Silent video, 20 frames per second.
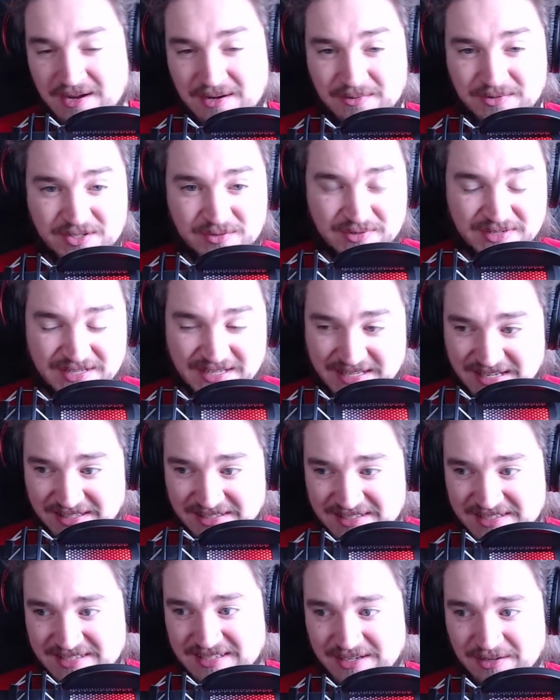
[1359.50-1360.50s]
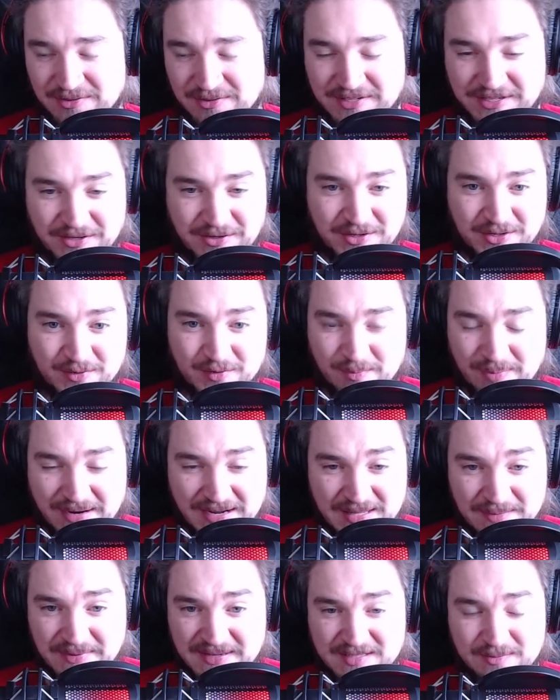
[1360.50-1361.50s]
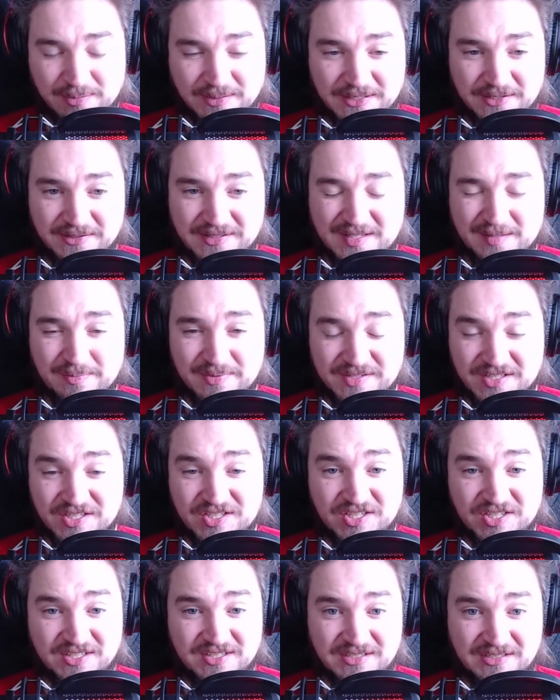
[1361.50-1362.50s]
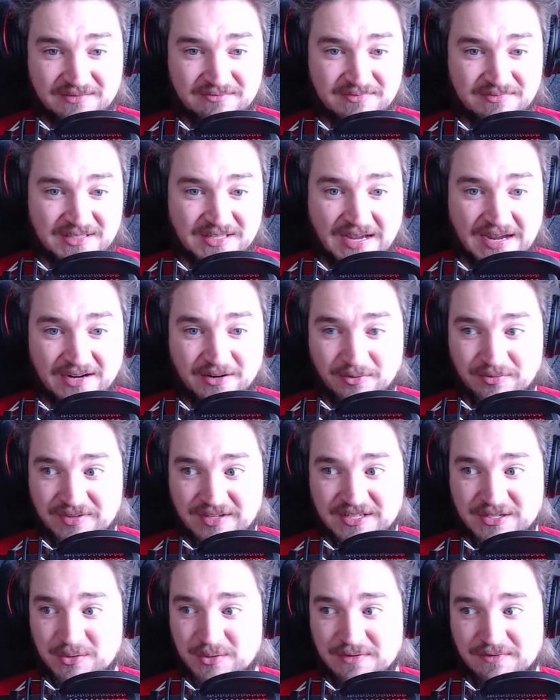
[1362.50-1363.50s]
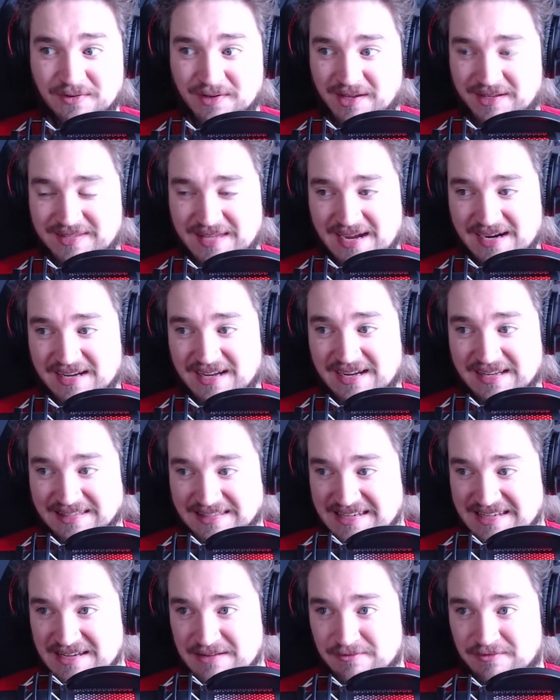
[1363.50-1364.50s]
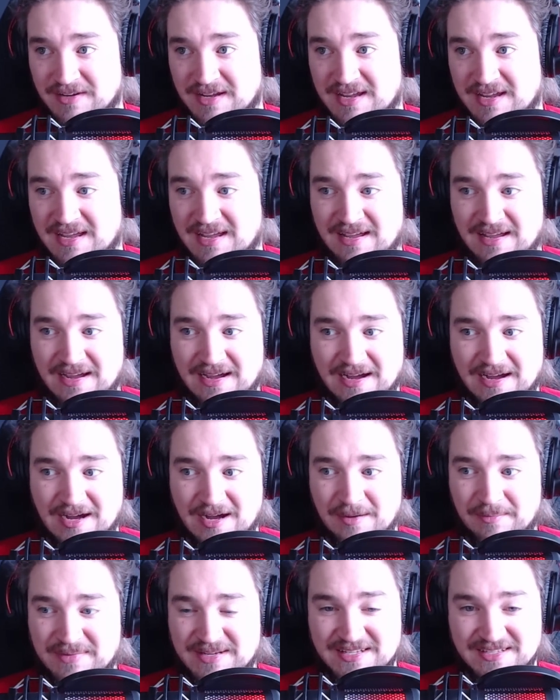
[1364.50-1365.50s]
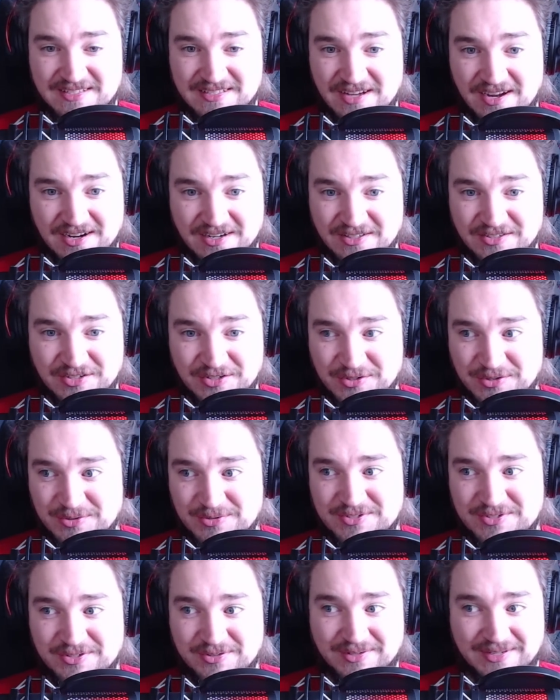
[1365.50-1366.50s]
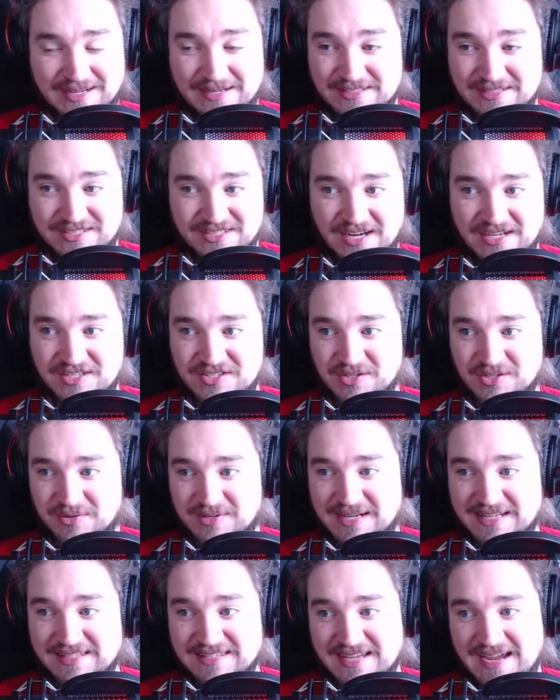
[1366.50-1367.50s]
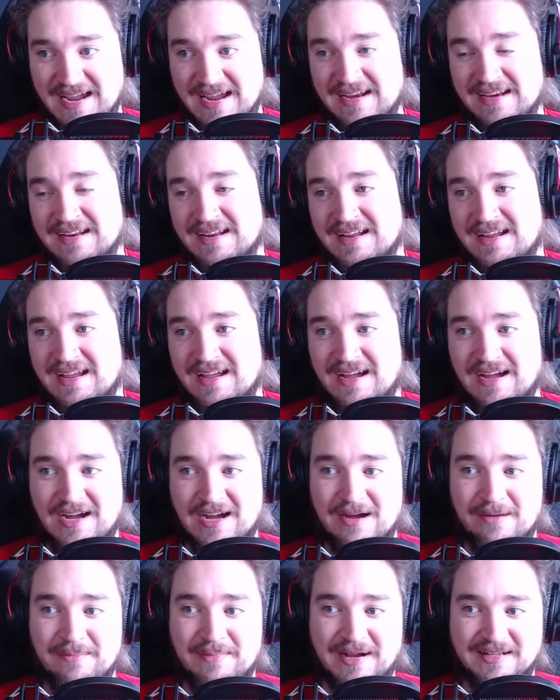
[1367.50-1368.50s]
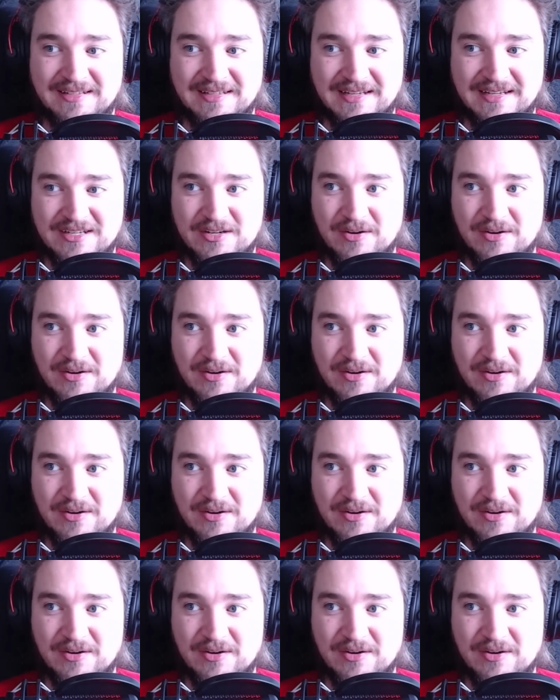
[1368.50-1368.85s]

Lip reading: which is ridiculous. I don't think you can overpay the best player at their position. I don't think you ever let that guy leave. He's young too. So like, I just don't get that. I